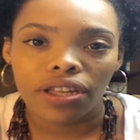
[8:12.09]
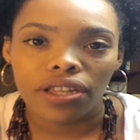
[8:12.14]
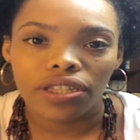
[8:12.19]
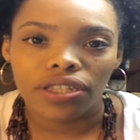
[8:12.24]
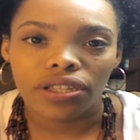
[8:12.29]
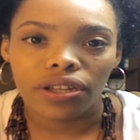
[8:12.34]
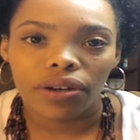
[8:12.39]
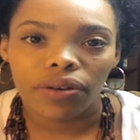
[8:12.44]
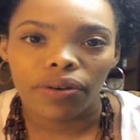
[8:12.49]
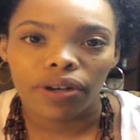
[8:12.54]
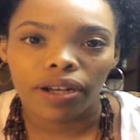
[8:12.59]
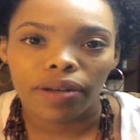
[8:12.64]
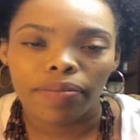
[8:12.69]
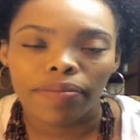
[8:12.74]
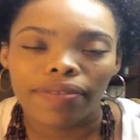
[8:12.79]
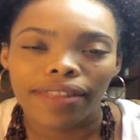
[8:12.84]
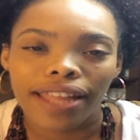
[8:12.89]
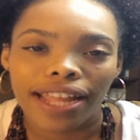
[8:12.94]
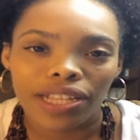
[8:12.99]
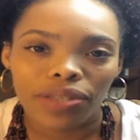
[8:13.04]

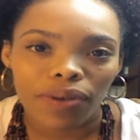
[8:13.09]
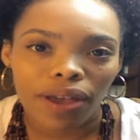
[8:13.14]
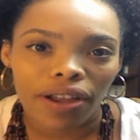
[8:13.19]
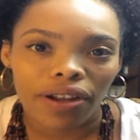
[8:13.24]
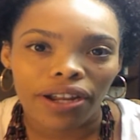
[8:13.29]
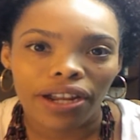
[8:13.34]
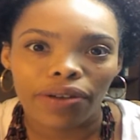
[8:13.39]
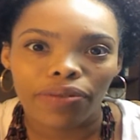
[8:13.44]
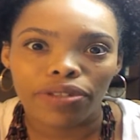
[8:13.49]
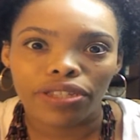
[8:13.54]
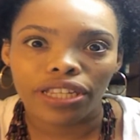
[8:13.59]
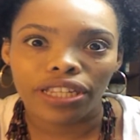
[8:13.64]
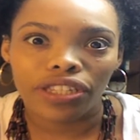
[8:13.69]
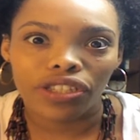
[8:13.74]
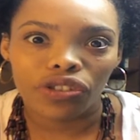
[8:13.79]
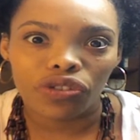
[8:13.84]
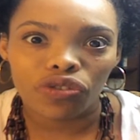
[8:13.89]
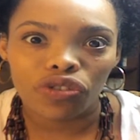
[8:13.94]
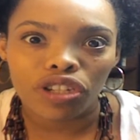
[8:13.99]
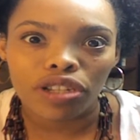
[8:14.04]
So that's why her hair was
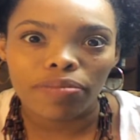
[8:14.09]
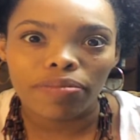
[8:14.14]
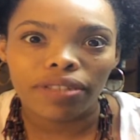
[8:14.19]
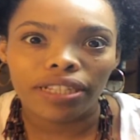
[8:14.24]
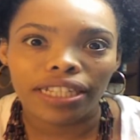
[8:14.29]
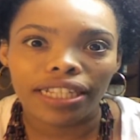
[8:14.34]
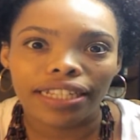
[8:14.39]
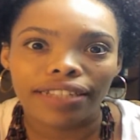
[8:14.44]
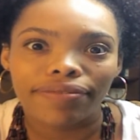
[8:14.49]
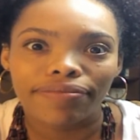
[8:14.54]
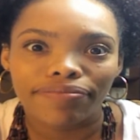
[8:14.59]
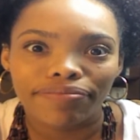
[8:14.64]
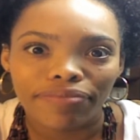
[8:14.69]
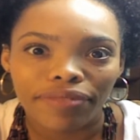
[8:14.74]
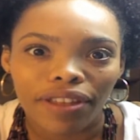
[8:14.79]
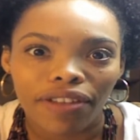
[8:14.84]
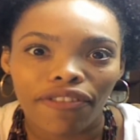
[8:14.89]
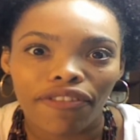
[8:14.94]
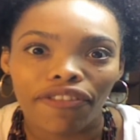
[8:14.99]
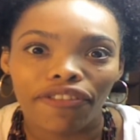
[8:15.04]
extremely
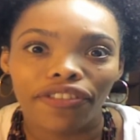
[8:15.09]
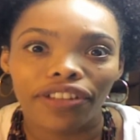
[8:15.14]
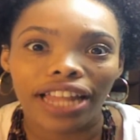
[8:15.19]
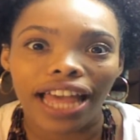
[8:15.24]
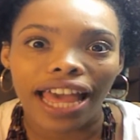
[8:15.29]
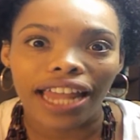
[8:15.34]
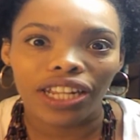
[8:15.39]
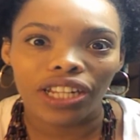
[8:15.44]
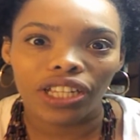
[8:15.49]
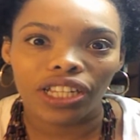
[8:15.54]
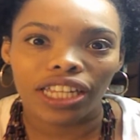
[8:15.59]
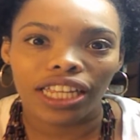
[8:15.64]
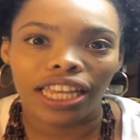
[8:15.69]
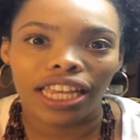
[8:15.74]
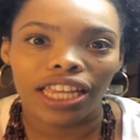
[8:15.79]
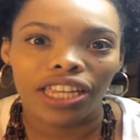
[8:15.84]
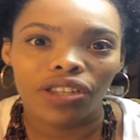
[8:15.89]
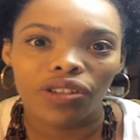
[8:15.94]
flat looking.